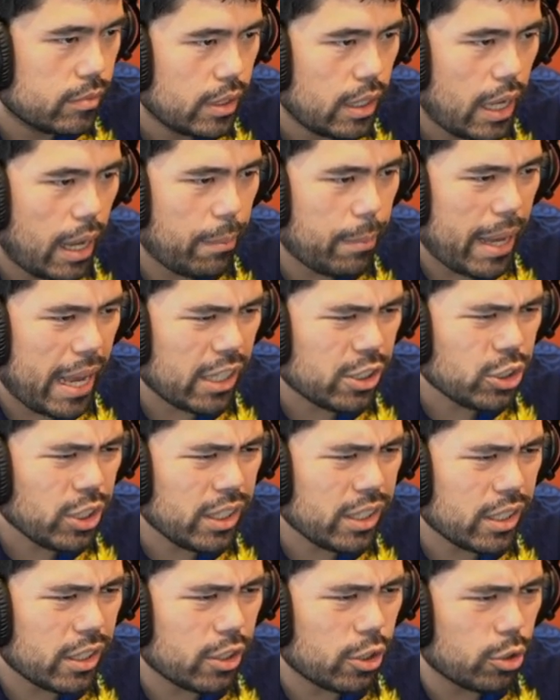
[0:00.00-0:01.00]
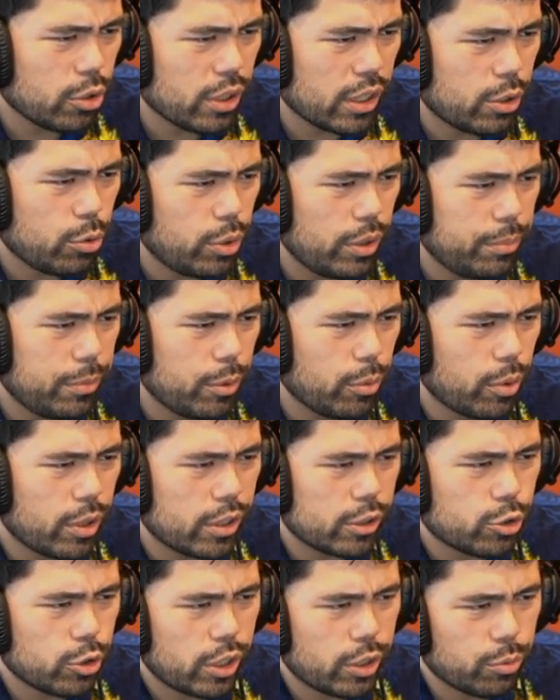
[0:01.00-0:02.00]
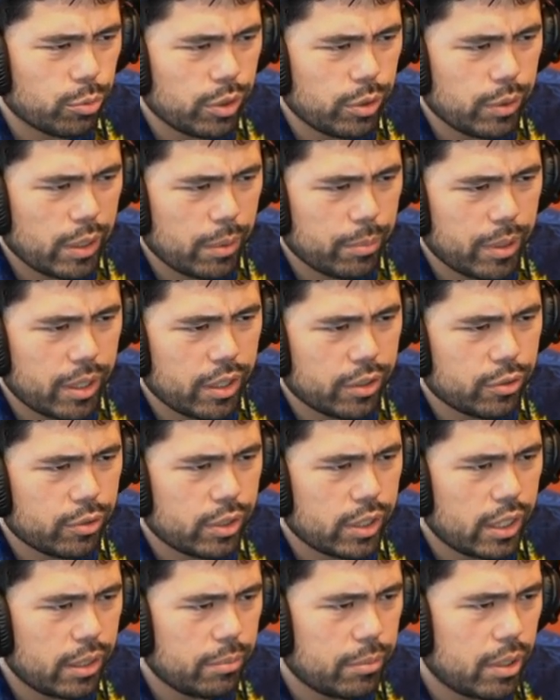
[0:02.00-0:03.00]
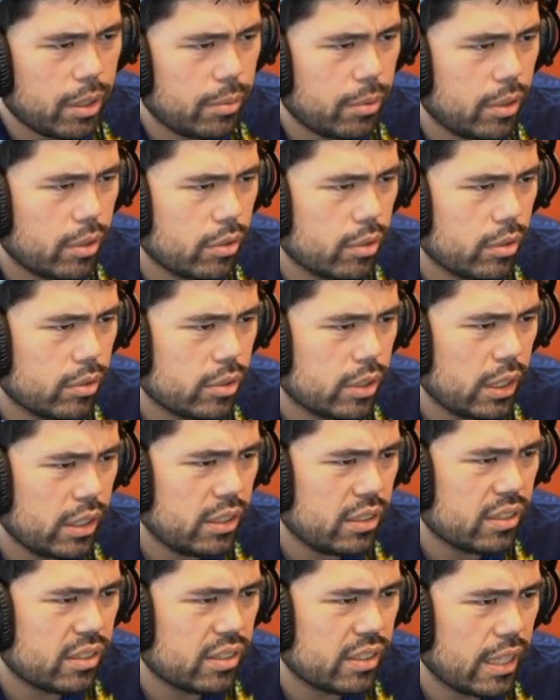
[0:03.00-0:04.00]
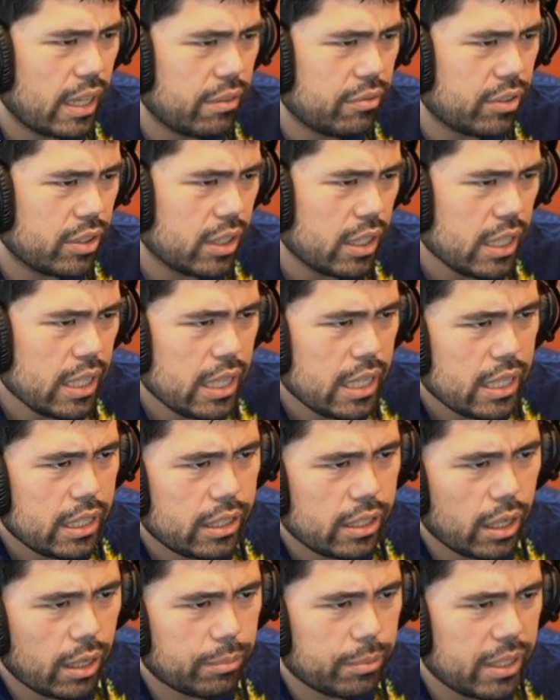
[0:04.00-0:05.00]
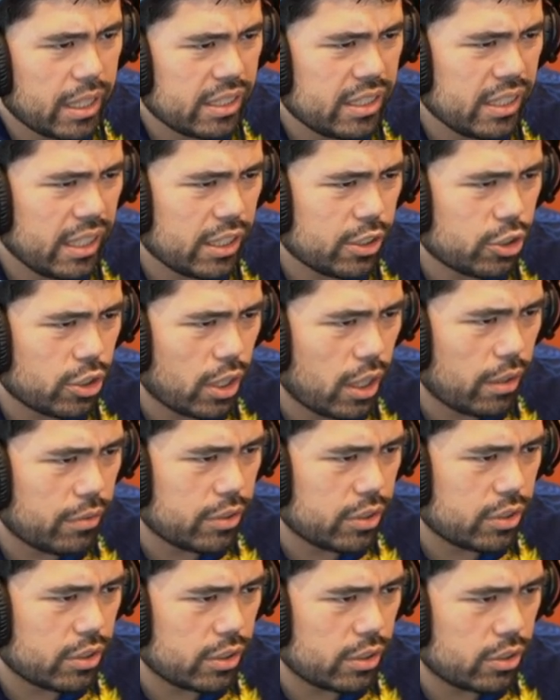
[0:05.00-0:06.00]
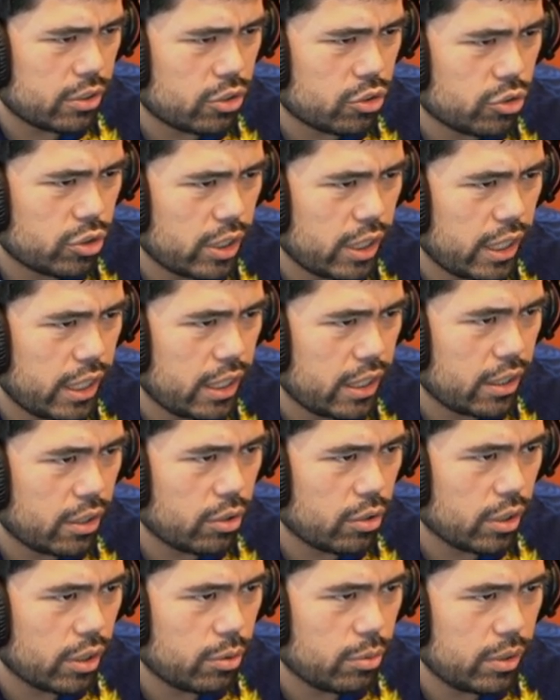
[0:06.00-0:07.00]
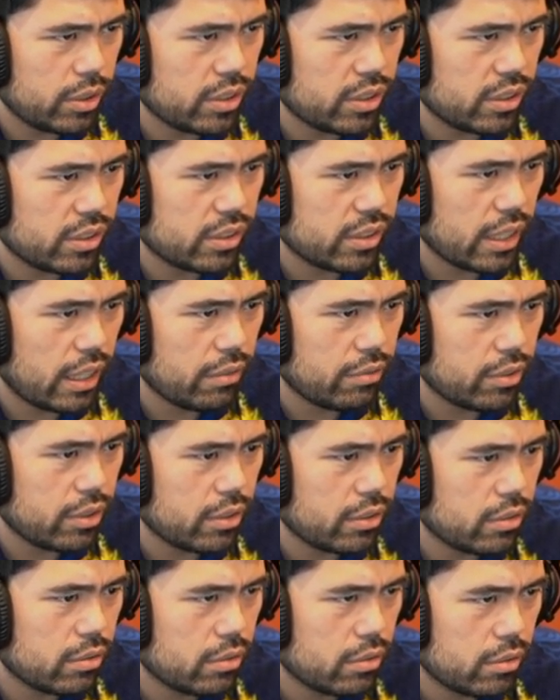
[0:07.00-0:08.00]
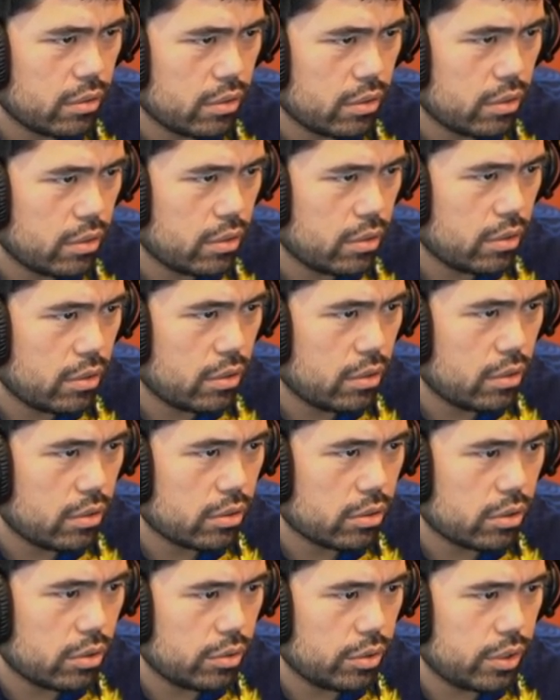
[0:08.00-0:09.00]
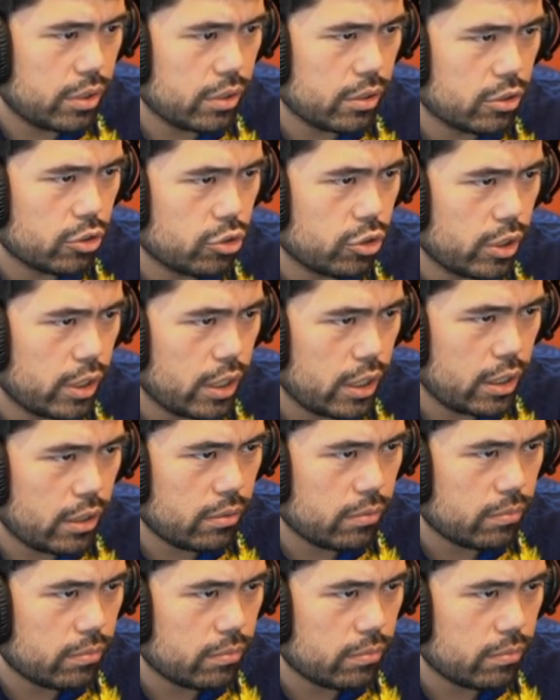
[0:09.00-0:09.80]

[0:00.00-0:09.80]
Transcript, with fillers: I'm actually, I think I'm gonna go like queen b1 and try to reroute my other knight, maybe. Okay, it's knight d7. Now I'm guessing I should obviously trade and go like queen c7. Go here and trade.